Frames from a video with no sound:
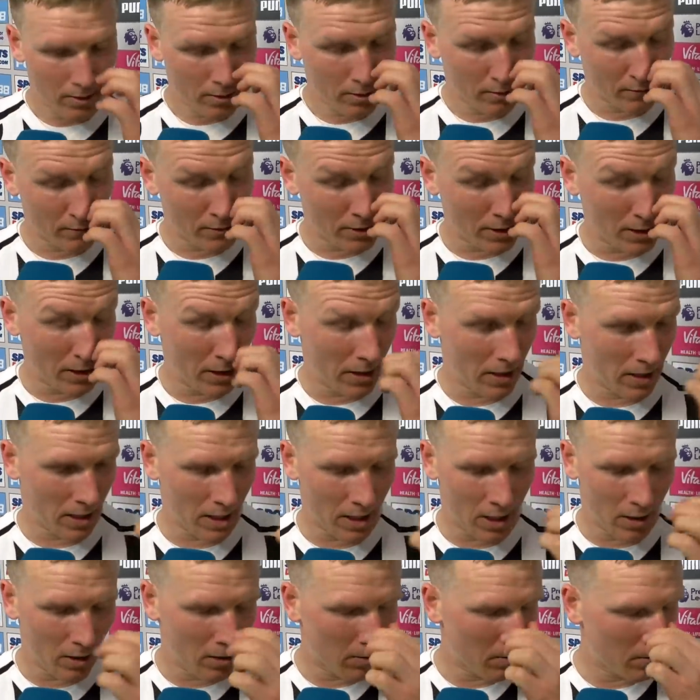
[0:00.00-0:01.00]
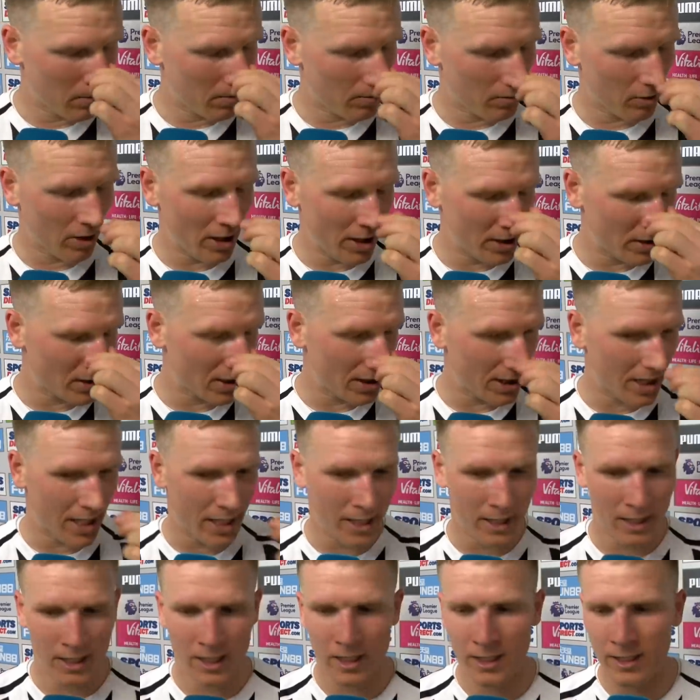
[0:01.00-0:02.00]
obviously, Aya, brilliant
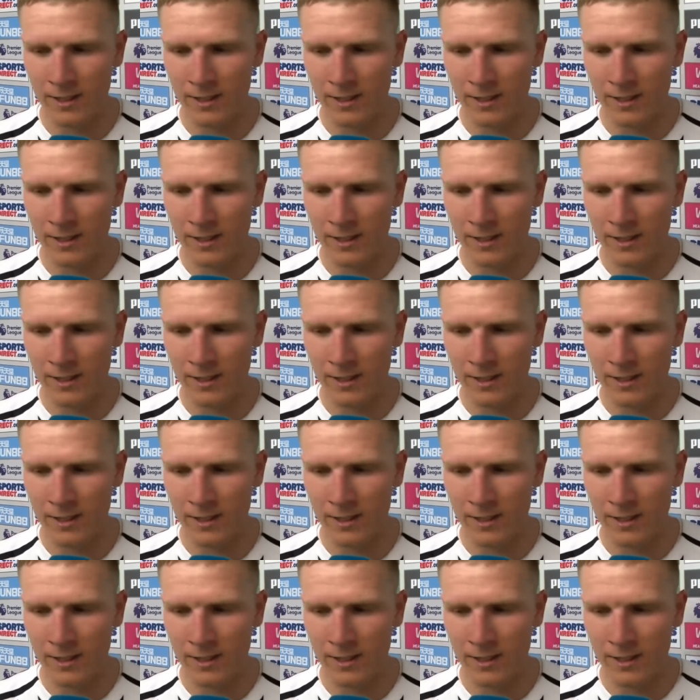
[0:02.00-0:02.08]
today, and